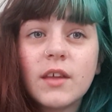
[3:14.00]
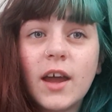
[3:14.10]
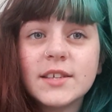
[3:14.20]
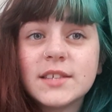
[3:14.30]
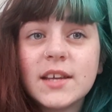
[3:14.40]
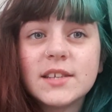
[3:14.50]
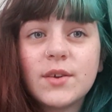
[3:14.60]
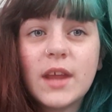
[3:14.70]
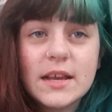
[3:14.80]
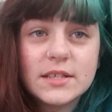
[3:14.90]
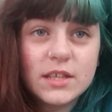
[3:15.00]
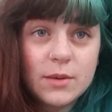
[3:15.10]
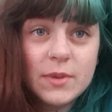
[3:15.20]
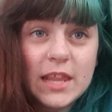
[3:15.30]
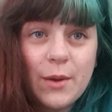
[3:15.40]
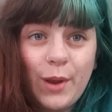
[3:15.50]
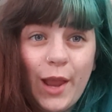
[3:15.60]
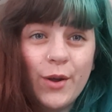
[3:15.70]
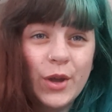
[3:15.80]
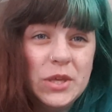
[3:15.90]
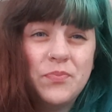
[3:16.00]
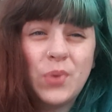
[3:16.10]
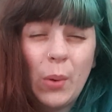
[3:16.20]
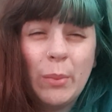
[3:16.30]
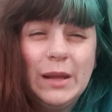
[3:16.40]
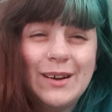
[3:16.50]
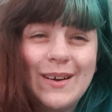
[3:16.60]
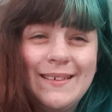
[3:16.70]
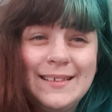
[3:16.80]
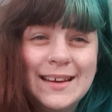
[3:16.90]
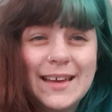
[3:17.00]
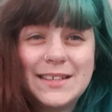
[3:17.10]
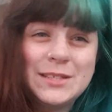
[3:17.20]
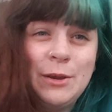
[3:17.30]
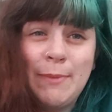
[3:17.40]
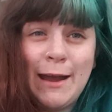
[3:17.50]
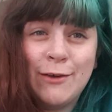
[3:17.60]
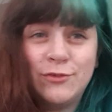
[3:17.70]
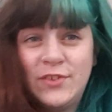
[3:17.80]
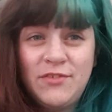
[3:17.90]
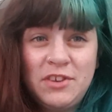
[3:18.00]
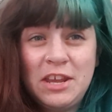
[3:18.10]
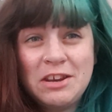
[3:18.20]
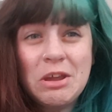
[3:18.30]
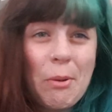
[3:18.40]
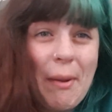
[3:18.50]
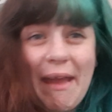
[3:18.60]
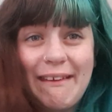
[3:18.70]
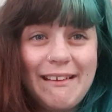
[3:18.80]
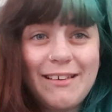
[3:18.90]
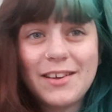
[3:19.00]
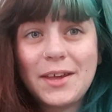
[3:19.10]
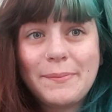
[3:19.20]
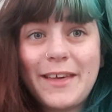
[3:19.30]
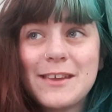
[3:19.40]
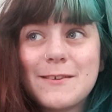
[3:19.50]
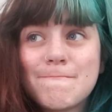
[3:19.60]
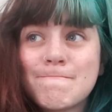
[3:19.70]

I sat down next to them and they were like, oh, you've probably got only like £2.50 in your bank. And I'm like,